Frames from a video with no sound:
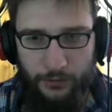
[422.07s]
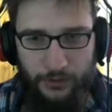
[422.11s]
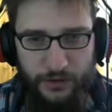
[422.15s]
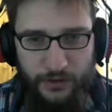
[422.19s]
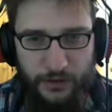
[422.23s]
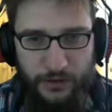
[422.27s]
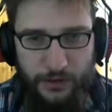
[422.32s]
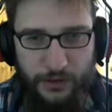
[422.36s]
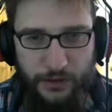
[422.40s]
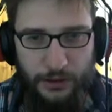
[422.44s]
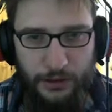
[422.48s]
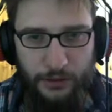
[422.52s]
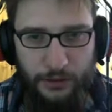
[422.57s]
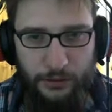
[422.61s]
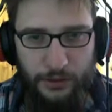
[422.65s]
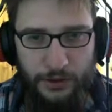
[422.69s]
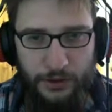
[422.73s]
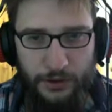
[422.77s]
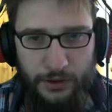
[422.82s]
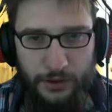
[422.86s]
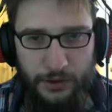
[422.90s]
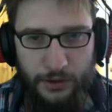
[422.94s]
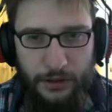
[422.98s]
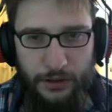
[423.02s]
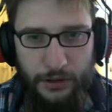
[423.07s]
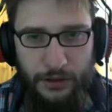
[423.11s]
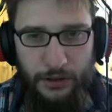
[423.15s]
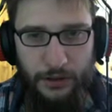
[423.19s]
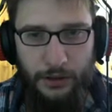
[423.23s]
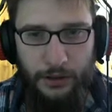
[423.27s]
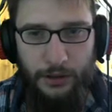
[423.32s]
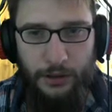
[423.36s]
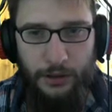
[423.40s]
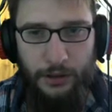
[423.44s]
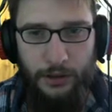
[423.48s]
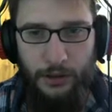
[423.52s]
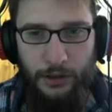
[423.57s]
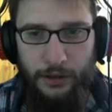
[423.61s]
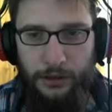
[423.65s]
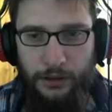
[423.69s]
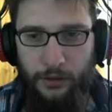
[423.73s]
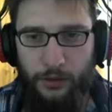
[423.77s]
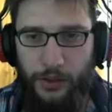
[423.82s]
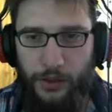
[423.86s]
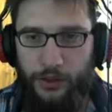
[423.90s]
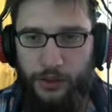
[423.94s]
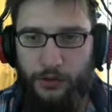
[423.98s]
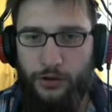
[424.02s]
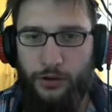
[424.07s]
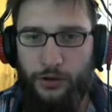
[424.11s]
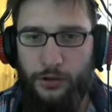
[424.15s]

there, I want alteration.